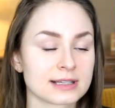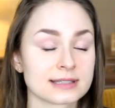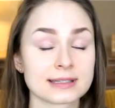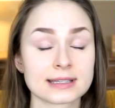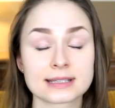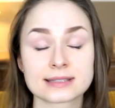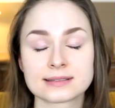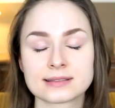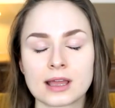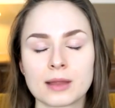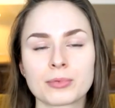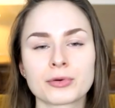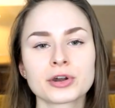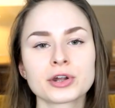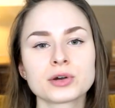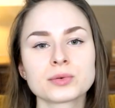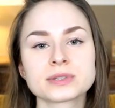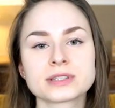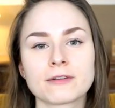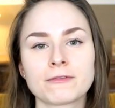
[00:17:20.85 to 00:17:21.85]
because like
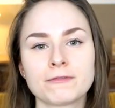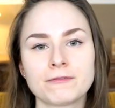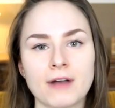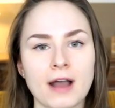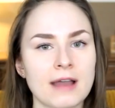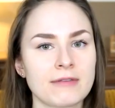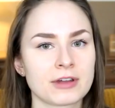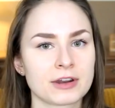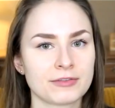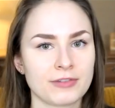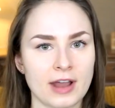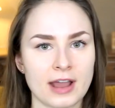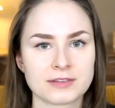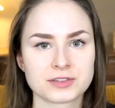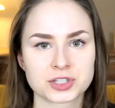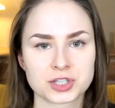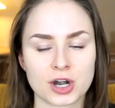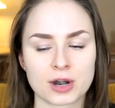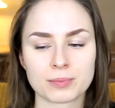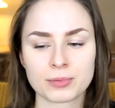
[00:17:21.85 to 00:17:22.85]
Sabriel was a 5 out of
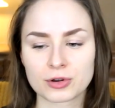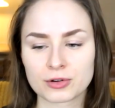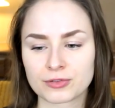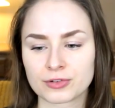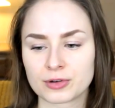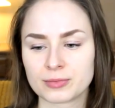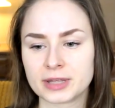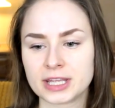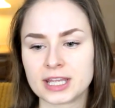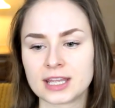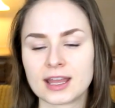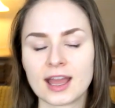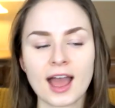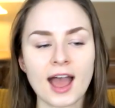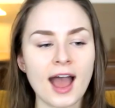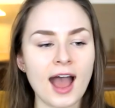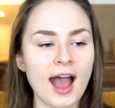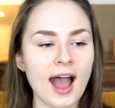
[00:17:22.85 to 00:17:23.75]
5 star book for me.